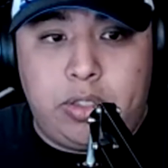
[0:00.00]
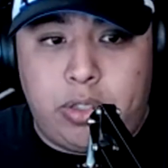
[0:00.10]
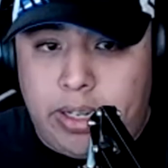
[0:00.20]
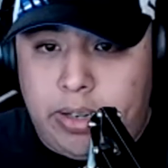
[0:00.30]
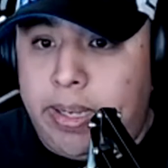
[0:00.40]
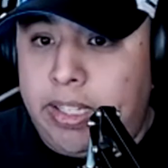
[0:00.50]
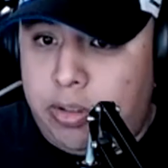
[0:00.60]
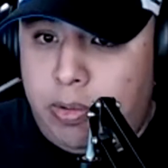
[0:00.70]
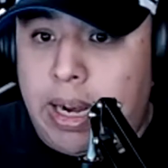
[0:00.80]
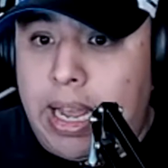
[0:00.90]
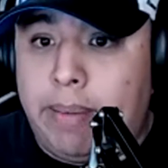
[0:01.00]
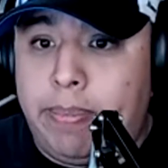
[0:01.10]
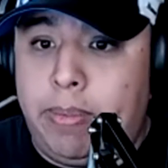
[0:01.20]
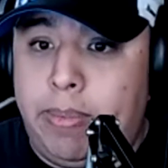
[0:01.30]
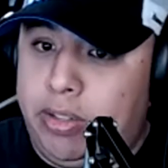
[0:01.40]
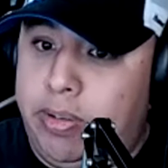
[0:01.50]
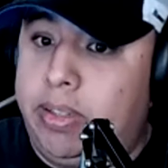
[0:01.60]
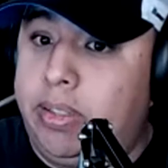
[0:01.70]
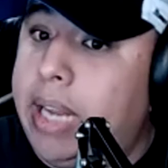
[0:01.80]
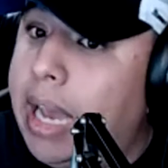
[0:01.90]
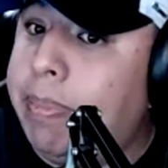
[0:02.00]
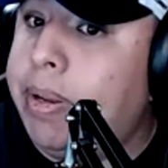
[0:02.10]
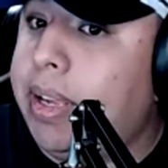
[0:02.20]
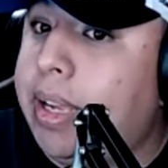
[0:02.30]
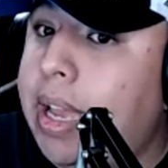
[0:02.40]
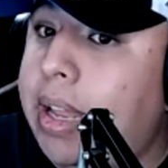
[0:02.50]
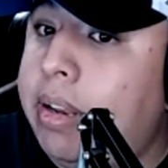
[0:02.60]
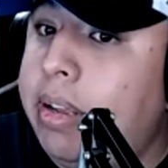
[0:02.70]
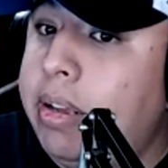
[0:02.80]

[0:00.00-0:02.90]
trying to make sure what happened, make sure it doesn't happen again,